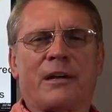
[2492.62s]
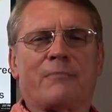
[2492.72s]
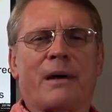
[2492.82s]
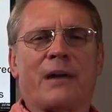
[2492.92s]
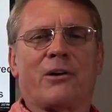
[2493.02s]

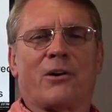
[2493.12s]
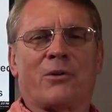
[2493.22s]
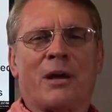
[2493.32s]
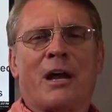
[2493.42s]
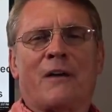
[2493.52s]

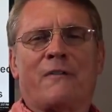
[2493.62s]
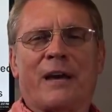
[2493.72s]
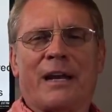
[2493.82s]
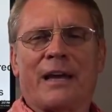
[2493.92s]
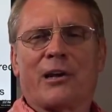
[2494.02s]

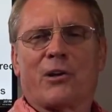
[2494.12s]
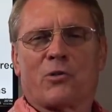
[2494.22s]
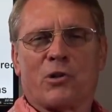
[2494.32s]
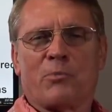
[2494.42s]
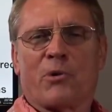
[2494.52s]
monophyletic
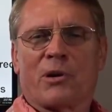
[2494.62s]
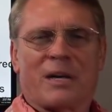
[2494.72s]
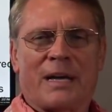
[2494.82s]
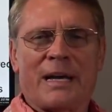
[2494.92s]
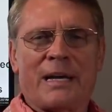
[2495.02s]
group or
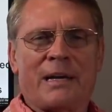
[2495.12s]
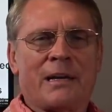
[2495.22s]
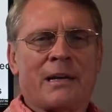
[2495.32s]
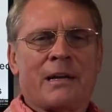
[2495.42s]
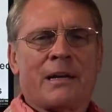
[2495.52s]
clade,
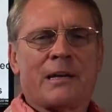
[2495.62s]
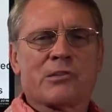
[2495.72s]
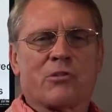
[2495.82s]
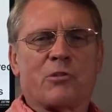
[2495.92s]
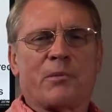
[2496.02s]

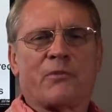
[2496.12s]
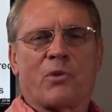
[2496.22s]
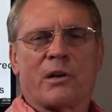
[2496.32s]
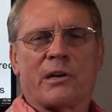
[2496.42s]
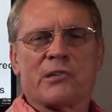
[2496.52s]
is a group of
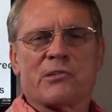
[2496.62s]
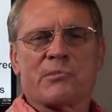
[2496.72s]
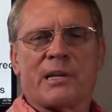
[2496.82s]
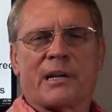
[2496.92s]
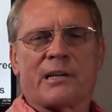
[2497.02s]

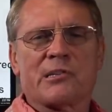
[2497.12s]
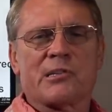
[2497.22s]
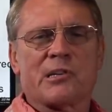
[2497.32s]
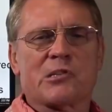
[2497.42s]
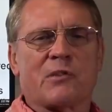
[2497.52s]
organisms that
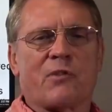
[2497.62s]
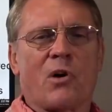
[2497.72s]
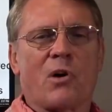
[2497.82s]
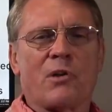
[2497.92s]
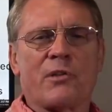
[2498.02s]
consists of
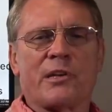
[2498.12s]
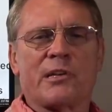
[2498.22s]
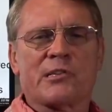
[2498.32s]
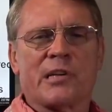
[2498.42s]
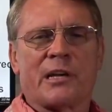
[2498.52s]
all the
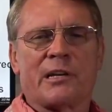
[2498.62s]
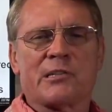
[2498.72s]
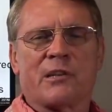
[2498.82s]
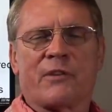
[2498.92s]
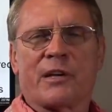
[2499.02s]

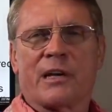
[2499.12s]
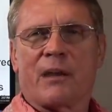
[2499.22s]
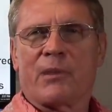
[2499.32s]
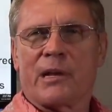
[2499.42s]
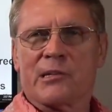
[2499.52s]
descendants of a
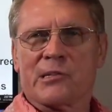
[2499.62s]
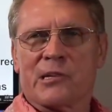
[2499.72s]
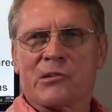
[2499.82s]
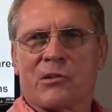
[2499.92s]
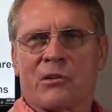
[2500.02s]
common
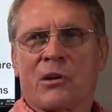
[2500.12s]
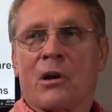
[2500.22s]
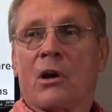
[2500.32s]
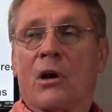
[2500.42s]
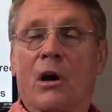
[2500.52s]
ancestor.
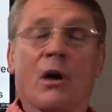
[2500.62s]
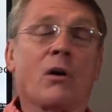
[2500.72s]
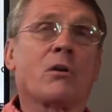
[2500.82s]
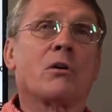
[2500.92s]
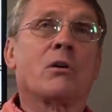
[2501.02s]
Oh,